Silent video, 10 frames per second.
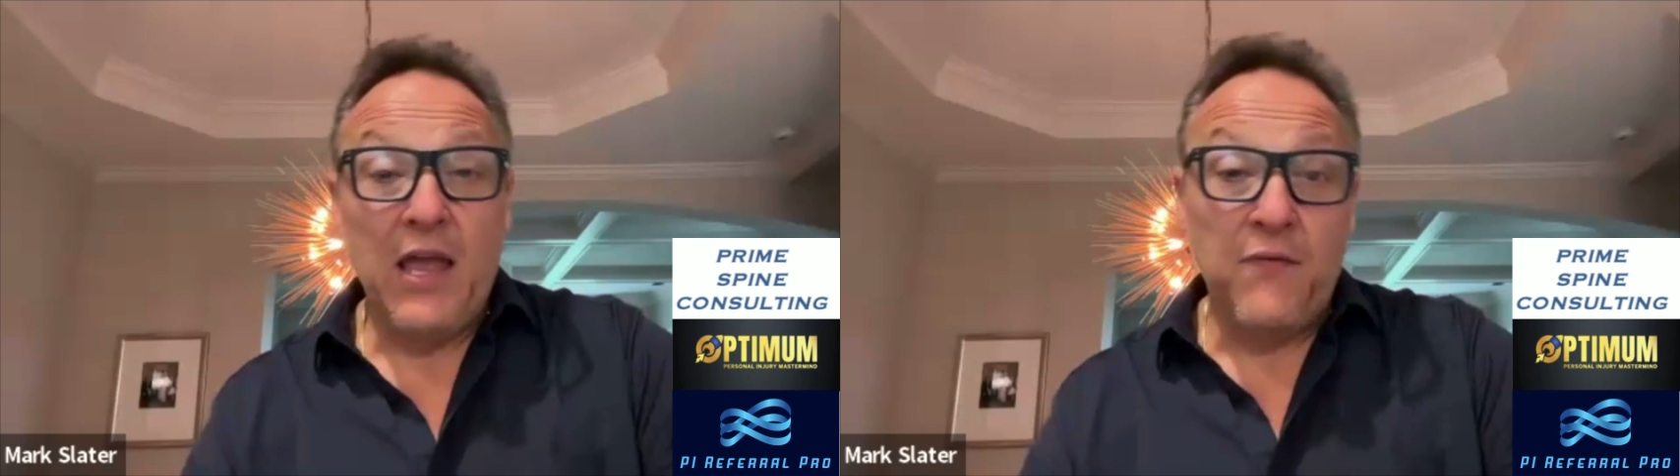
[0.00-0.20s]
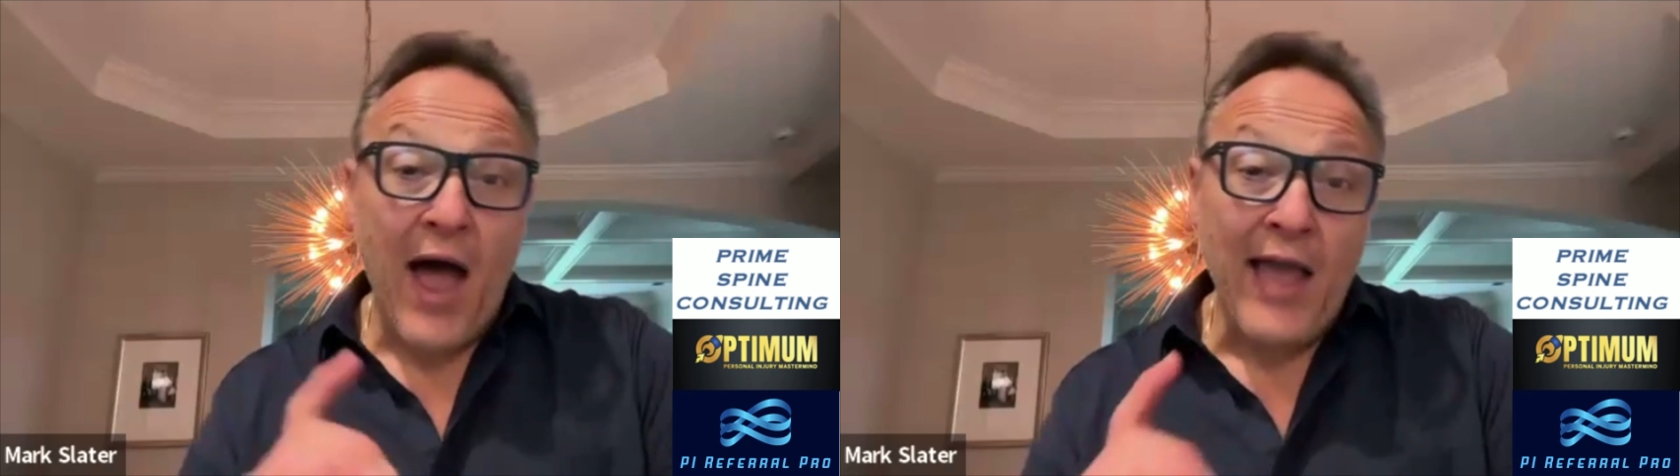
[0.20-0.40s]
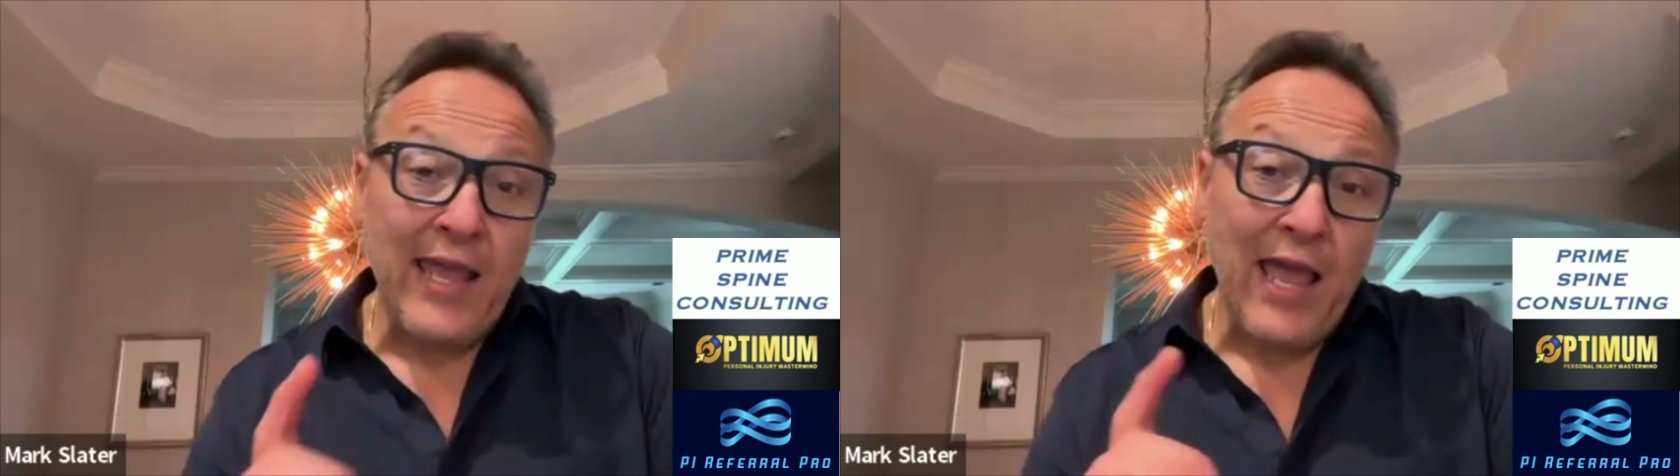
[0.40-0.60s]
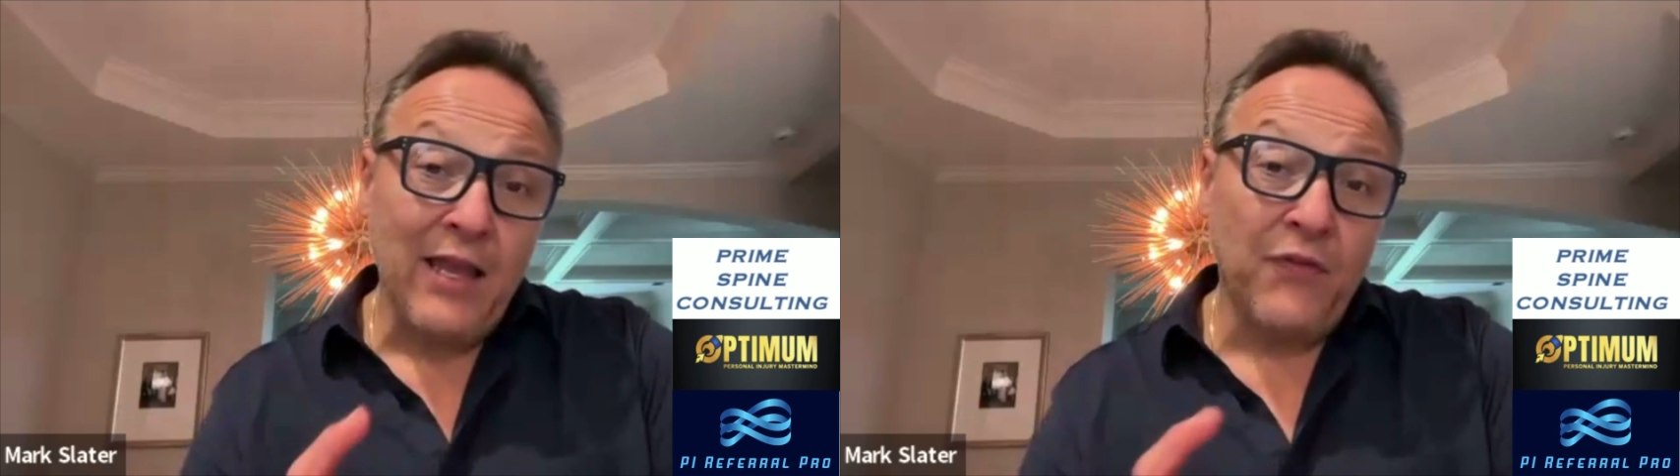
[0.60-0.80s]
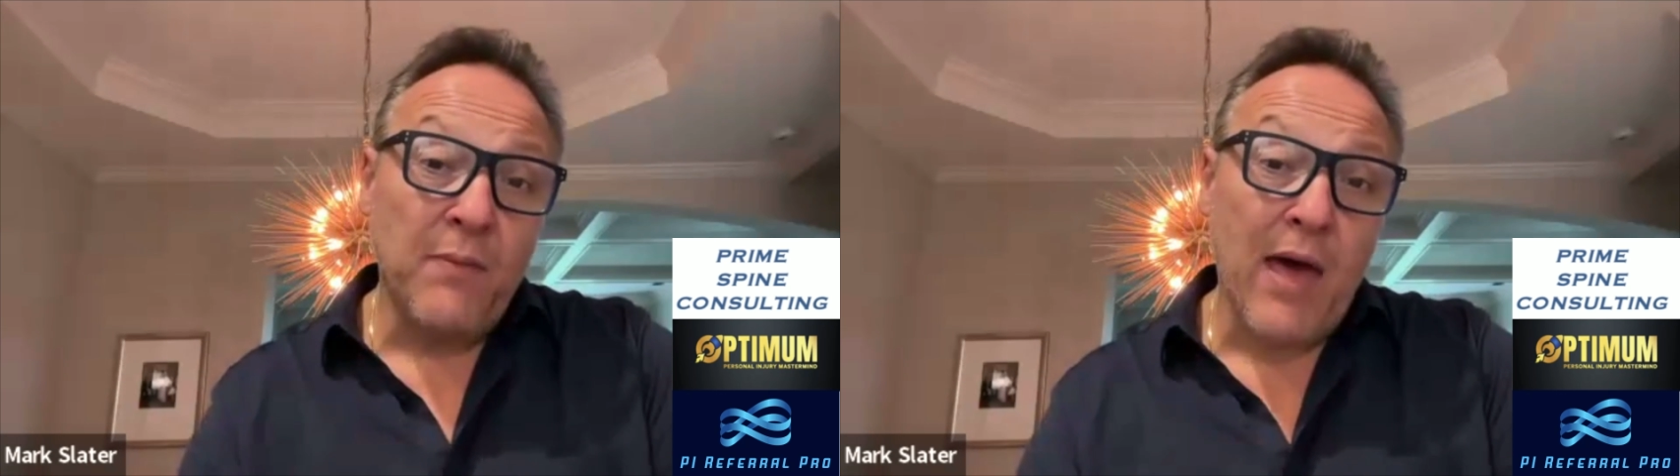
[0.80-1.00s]
If I can't
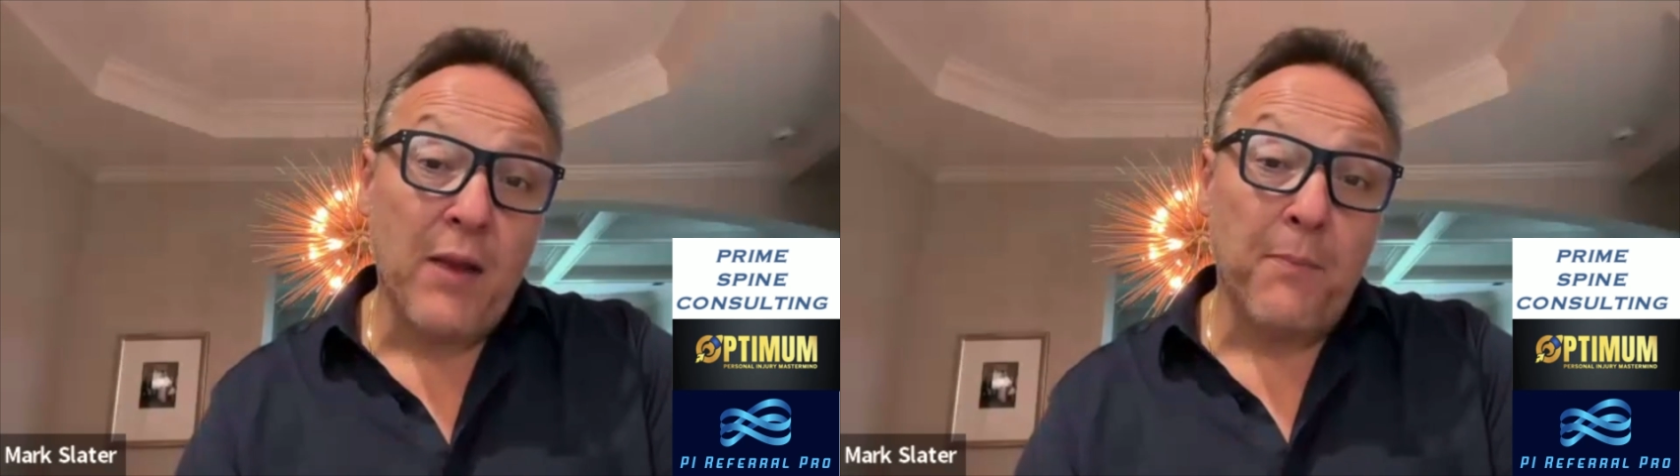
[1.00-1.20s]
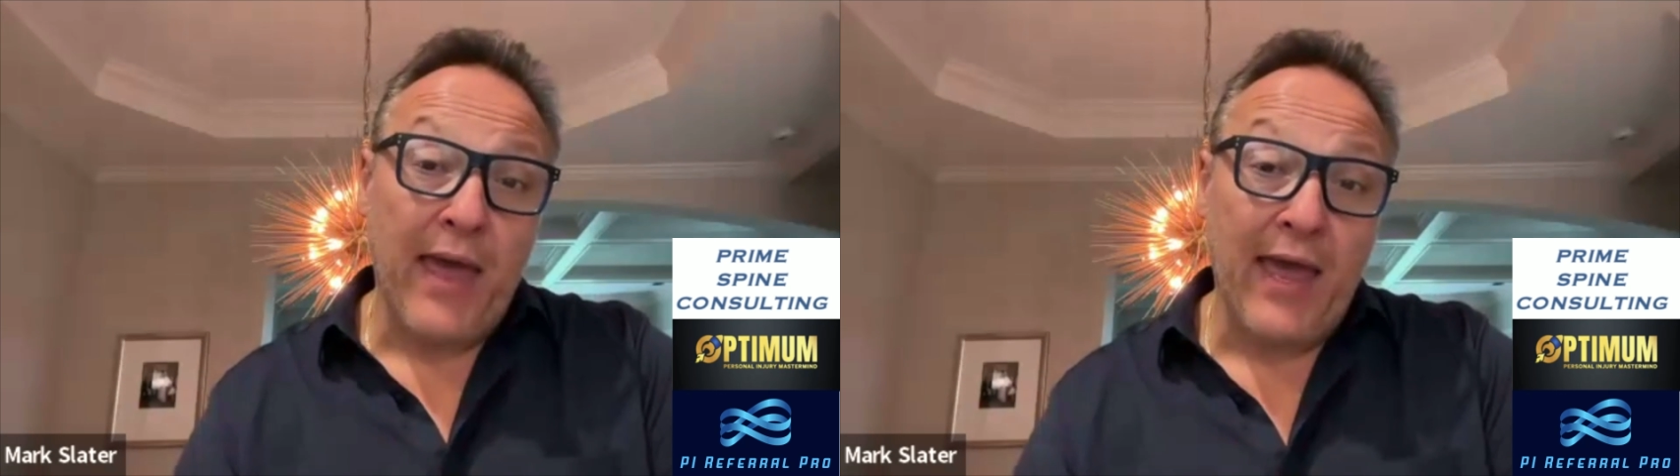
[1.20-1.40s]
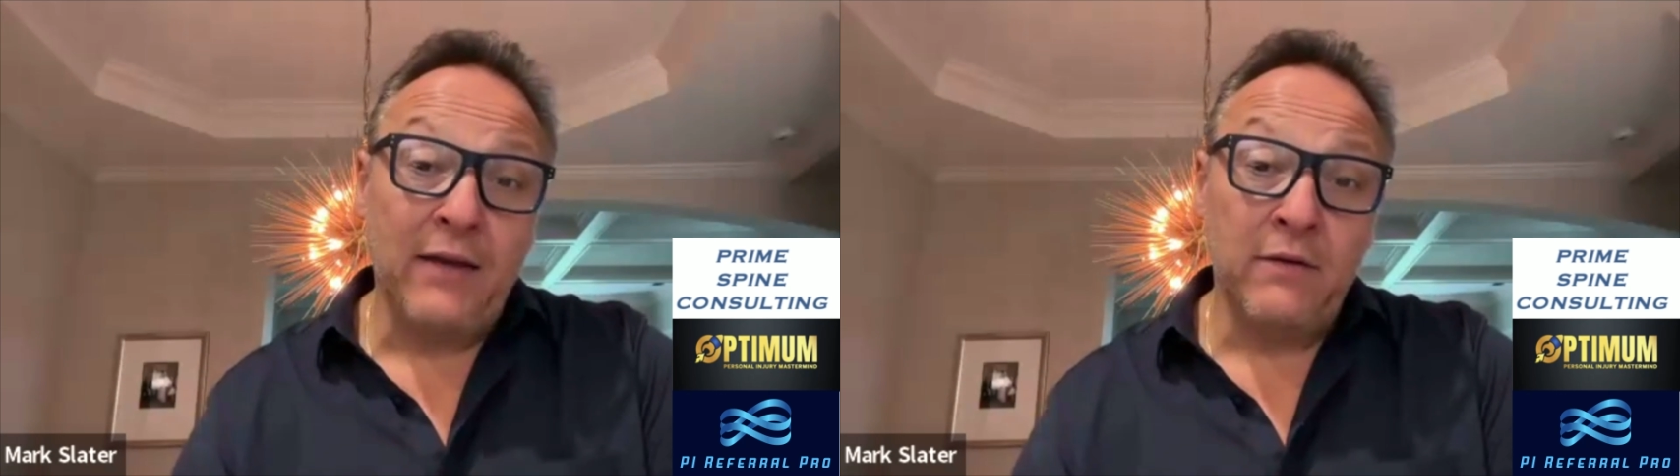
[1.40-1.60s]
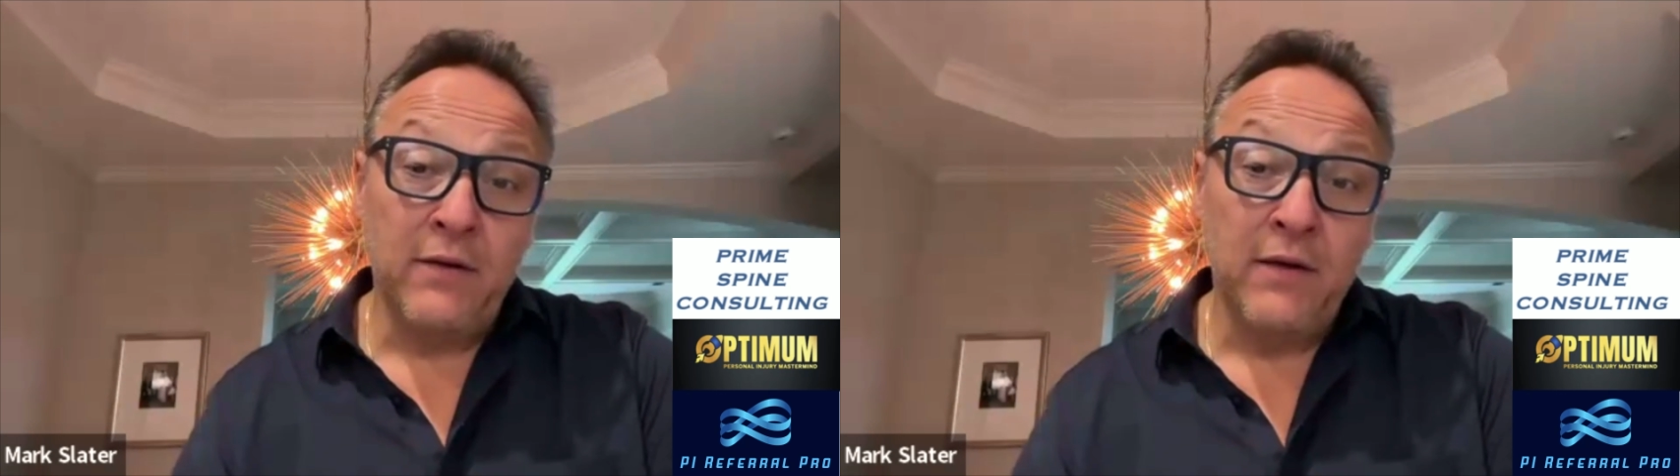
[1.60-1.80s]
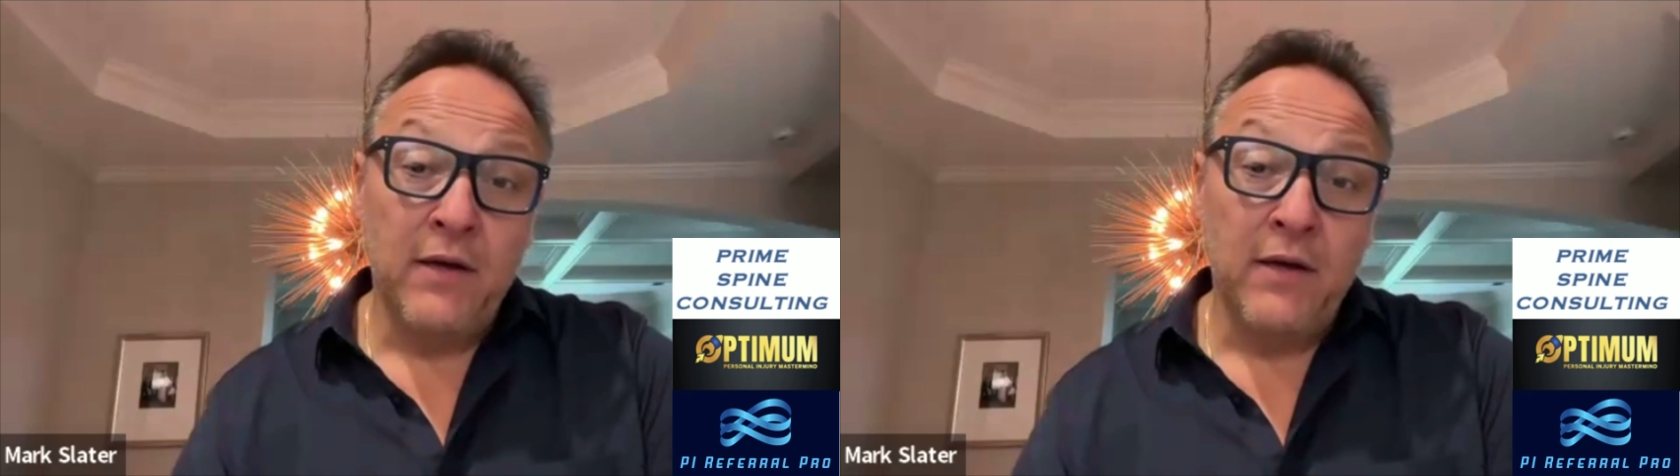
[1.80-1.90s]
get them out of pain